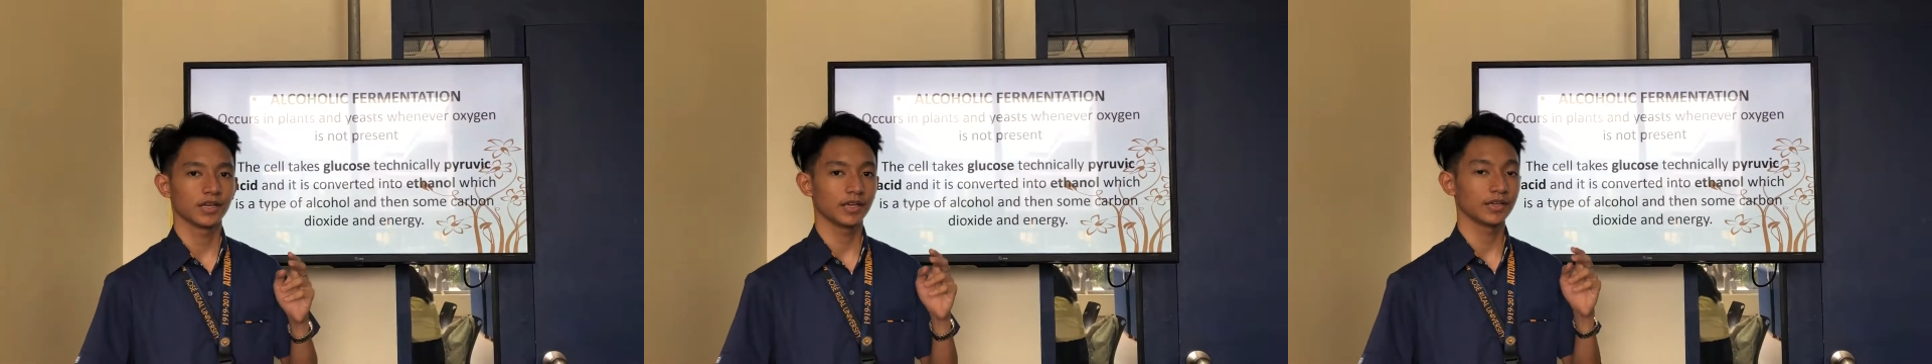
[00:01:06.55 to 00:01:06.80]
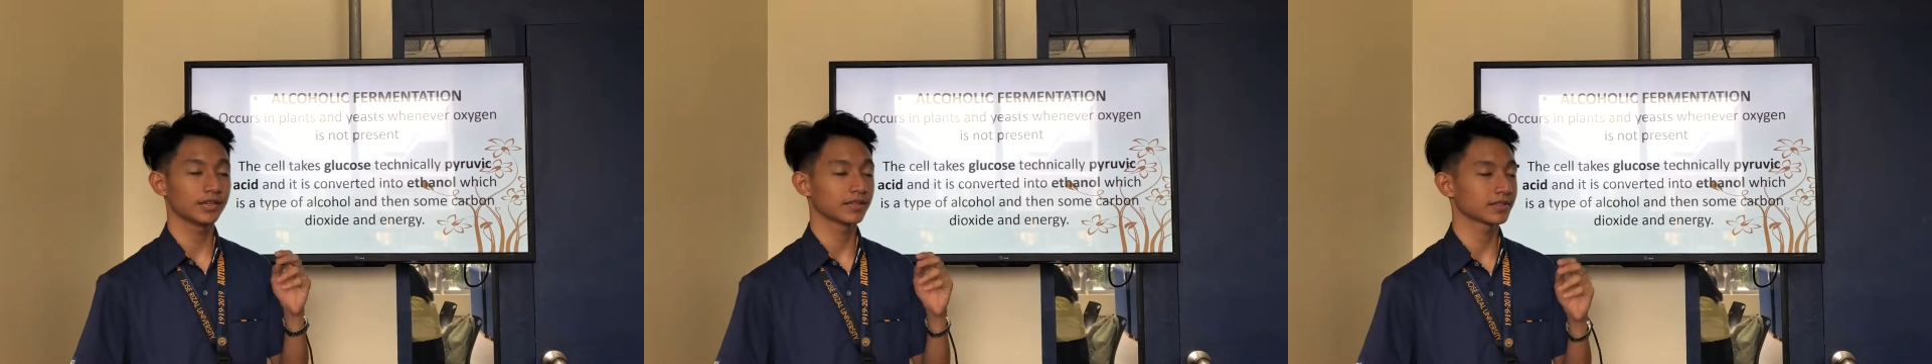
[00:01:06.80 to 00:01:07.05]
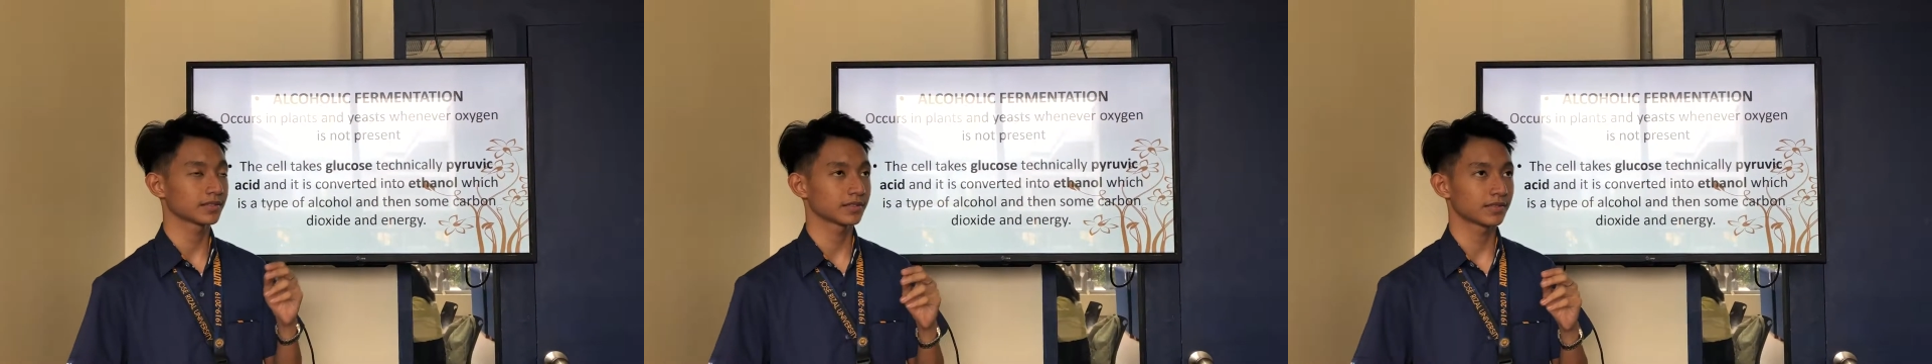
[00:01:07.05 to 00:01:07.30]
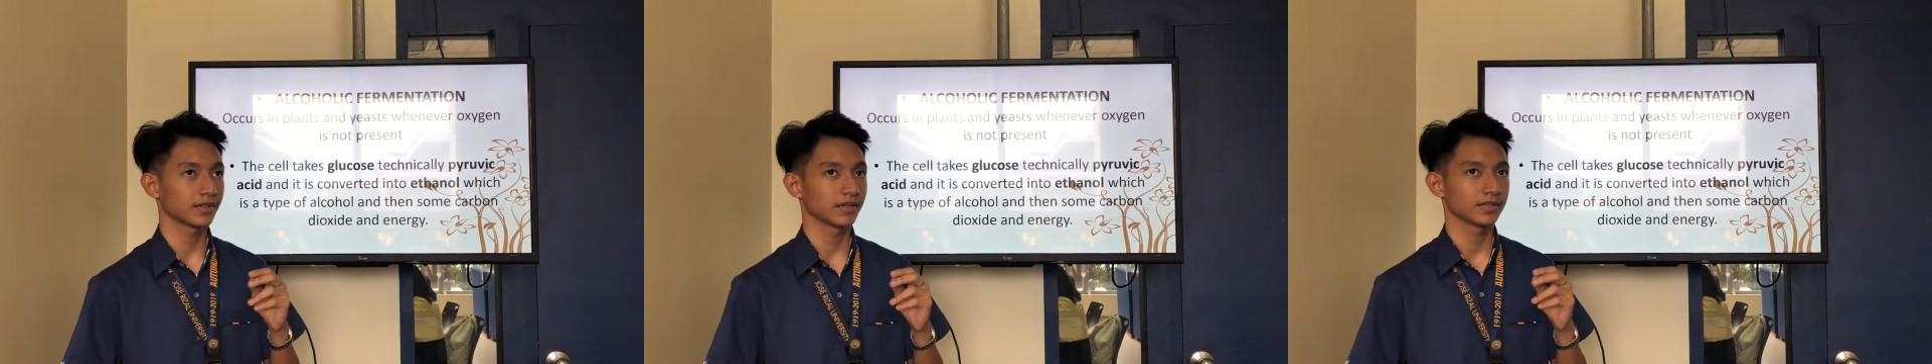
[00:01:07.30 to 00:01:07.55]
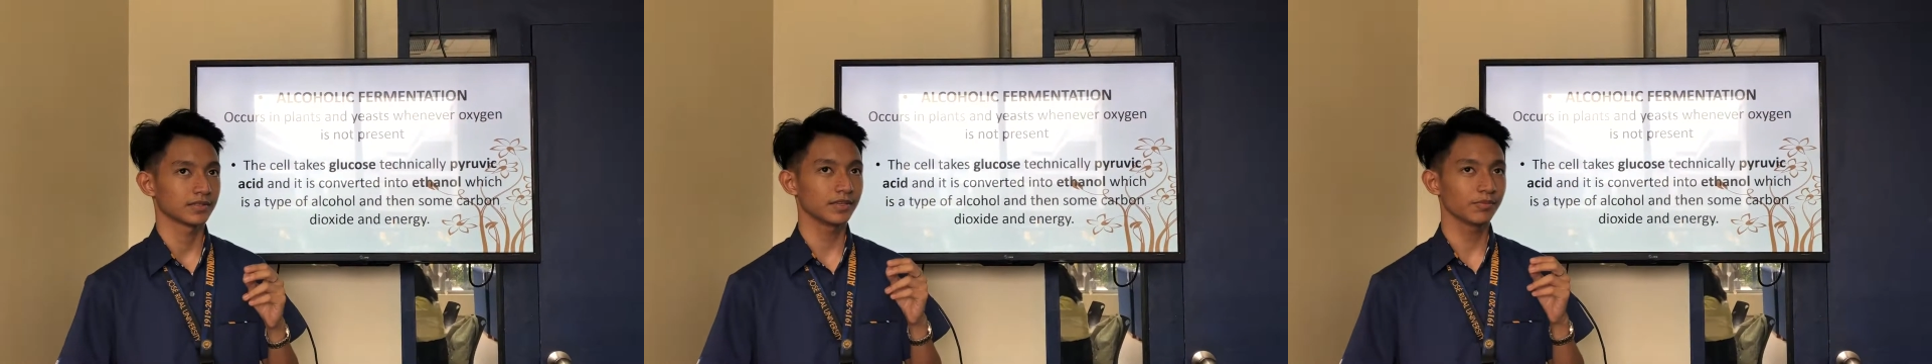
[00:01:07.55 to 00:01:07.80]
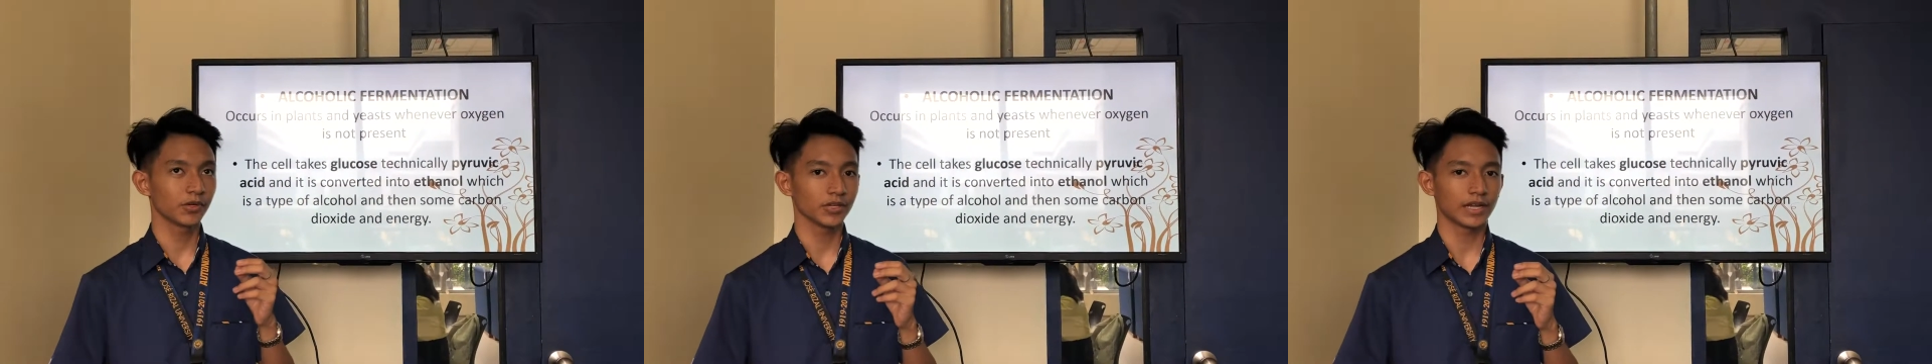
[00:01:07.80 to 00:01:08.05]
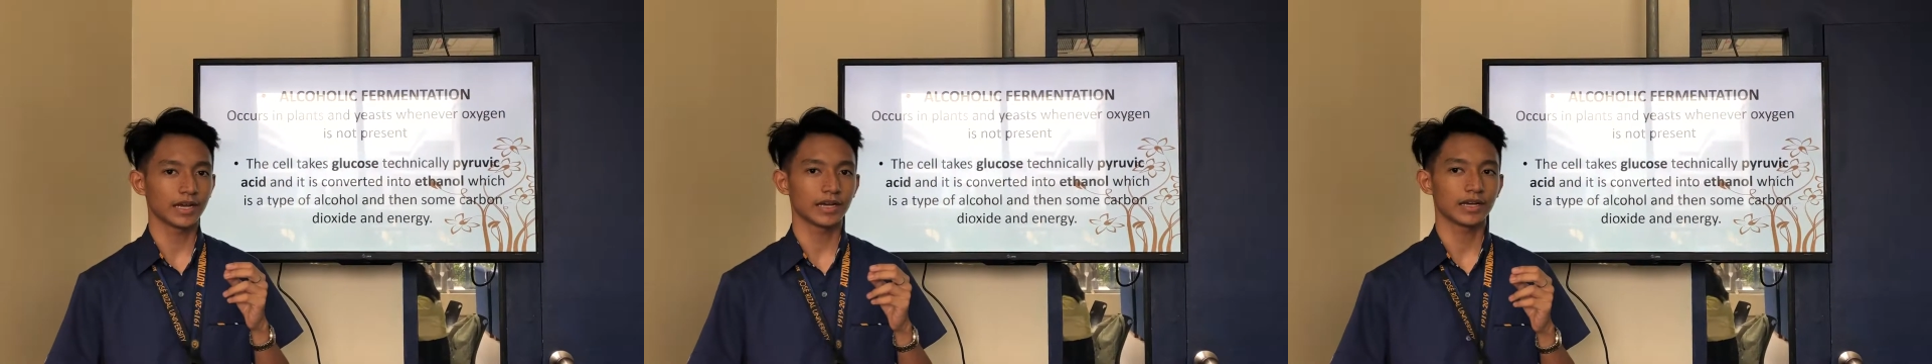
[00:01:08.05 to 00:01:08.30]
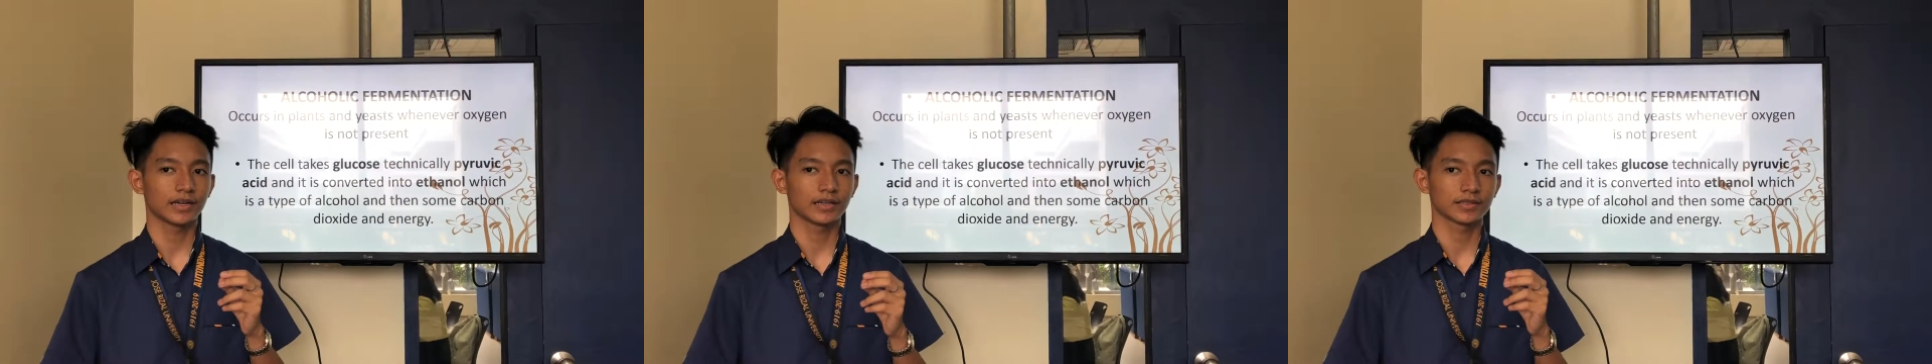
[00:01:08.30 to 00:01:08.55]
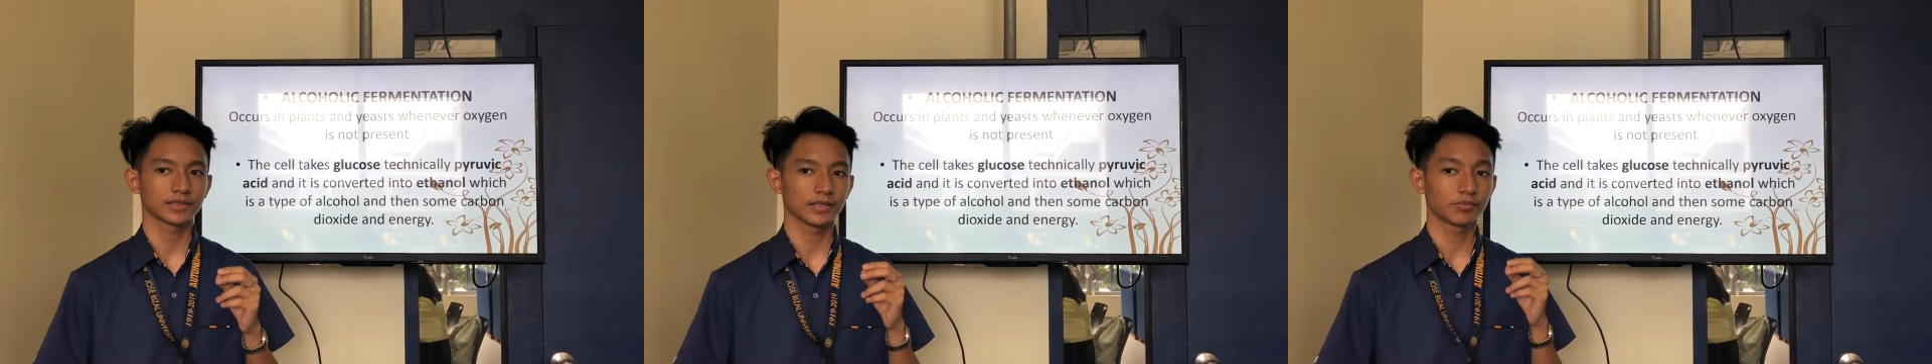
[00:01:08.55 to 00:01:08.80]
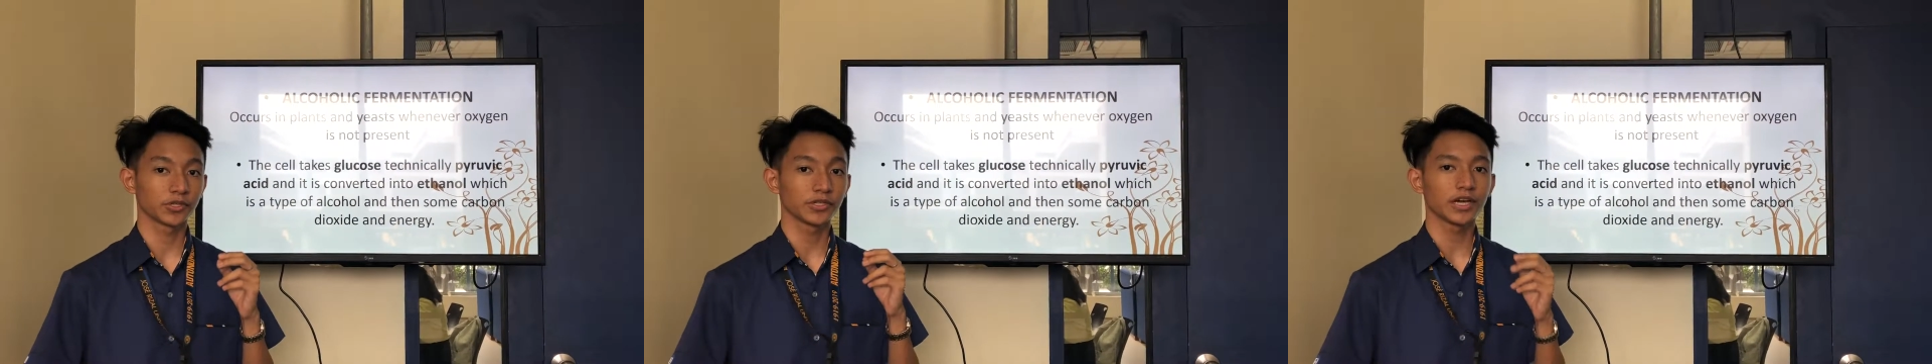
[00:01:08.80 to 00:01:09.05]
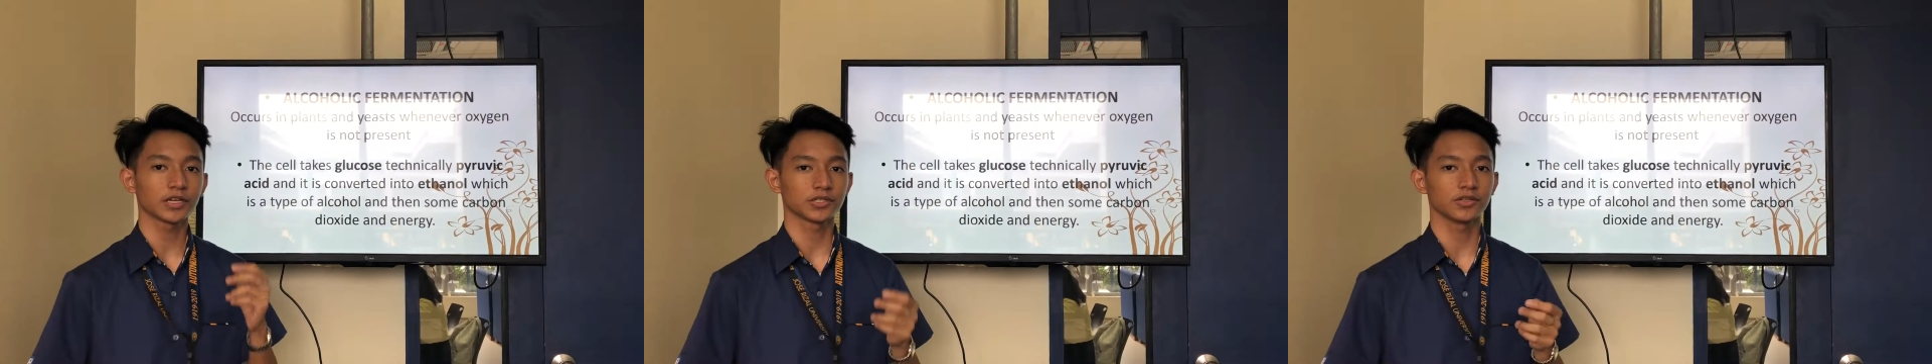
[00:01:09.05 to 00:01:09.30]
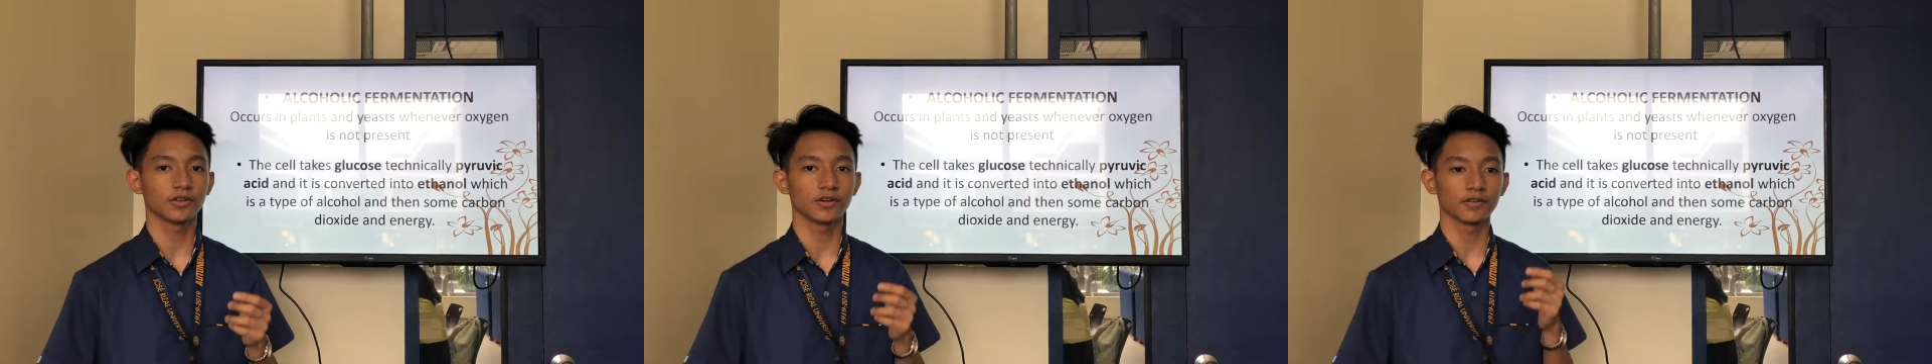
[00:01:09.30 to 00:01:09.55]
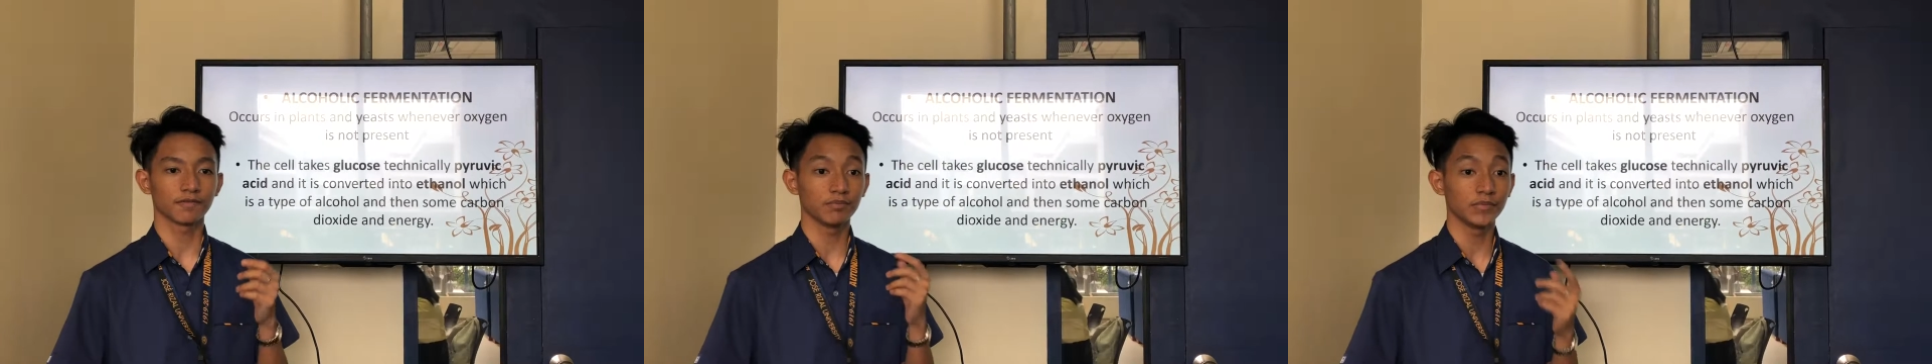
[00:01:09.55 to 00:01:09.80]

is simple as the production of